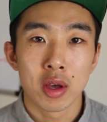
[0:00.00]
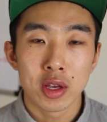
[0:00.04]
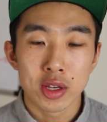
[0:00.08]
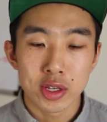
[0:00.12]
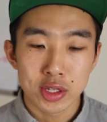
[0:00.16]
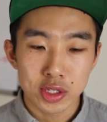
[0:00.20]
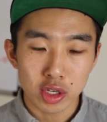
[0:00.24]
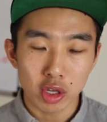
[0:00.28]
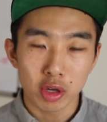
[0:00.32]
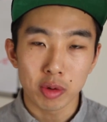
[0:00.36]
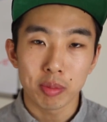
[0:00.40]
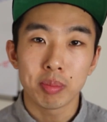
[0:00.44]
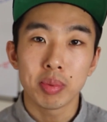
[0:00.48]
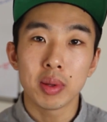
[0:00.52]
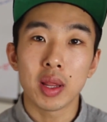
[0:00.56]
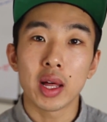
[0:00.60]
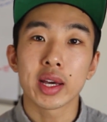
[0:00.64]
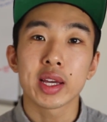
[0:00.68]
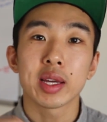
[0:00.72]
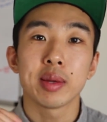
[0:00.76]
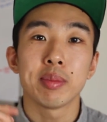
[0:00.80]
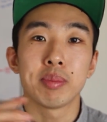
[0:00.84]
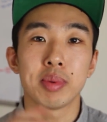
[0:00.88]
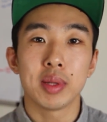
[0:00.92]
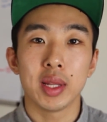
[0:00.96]
So plug
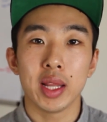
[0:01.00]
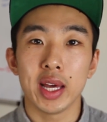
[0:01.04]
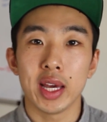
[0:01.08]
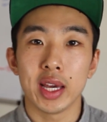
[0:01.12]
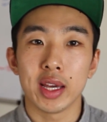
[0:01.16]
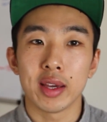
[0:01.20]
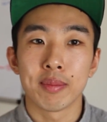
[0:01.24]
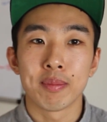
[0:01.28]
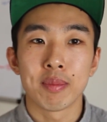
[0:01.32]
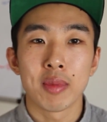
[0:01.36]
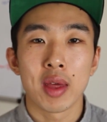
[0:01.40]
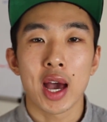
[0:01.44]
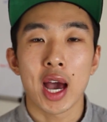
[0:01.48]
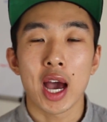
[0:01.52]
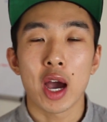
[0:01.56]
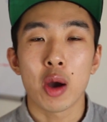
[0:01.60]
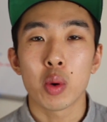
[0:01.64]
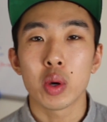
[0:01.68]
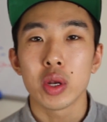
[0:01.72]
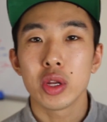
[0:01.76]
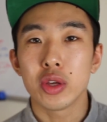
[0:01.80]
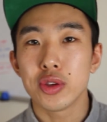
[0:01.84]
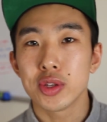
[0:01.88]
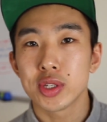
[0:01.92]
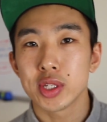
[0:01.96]
and play. I
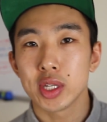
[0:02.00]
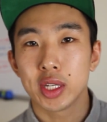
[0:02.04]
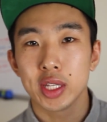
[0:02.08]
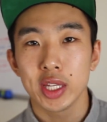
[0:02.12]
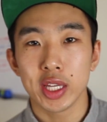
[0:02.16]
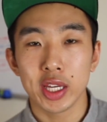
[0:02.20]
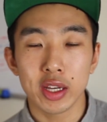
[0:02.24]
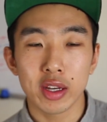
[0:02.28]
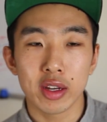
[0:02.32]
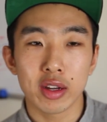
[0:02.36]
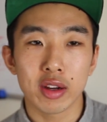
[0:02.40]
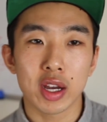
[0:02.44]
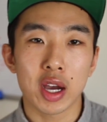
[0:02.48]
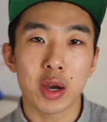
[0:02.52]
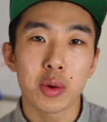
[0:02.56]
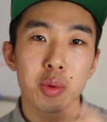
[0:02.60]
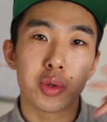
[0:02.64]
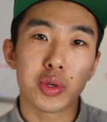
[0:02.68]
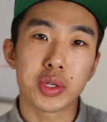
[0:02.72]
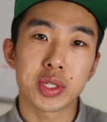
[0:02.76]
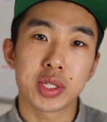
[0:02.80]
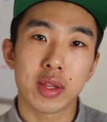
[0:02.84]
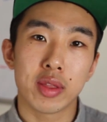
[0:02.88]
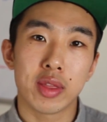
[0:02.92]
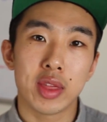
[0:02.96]
wanna use it here, I wanna
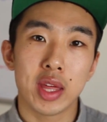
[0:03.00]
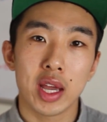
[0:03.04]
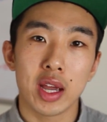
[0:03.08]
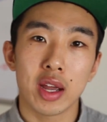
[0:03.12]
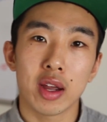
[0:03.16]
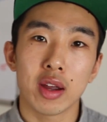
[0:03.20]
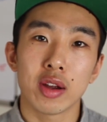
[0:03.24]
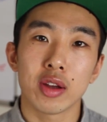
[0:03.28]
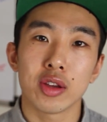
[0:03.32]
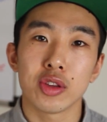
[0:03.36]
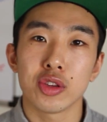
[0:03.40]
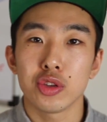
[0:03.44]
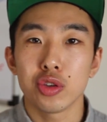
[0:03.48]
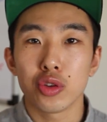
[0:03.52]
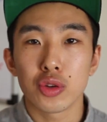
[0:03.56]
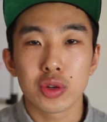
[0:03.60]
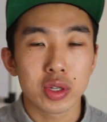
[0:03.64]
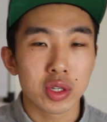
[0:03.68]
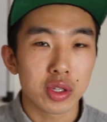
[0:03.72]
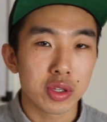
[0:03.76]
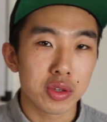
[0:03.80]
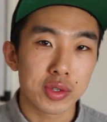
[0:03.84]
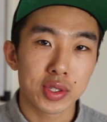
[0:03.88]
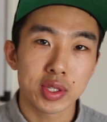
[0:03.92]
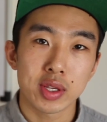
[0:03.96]
use it there, you
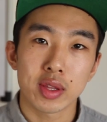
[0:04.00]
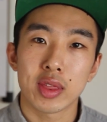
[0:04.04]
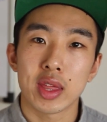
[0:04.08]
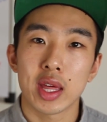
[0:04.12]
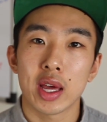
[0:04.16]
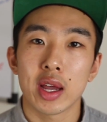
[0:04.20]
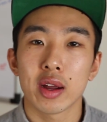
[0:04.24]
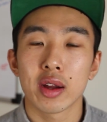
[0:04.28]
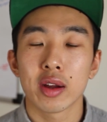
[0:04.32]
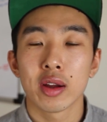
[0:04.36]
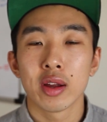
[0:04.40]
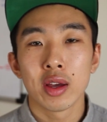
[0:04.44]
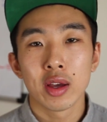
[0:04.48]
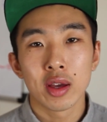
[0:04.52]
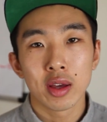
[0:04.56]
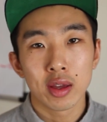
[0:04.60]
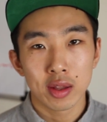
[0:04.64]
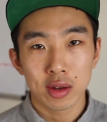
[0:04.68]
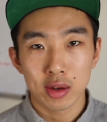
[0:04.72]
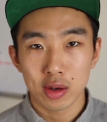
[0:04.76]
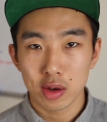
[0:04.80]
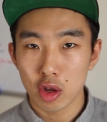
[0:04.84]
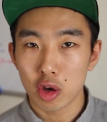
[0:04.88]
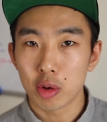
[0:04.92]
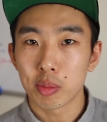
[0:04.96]
can use it there,
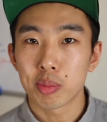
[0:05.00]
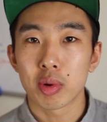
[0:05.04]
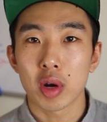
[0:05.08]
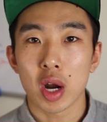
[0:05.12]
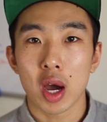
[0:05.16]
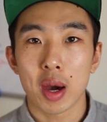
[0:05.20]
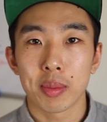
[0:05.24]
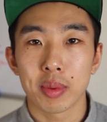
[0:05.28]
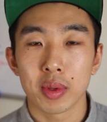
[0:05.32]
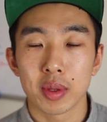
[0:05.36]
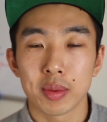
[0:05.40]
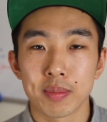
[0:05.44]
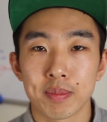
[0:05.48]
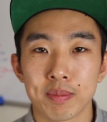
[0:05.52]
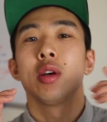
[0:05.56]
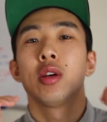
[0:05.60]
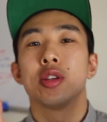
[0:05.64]
no problem.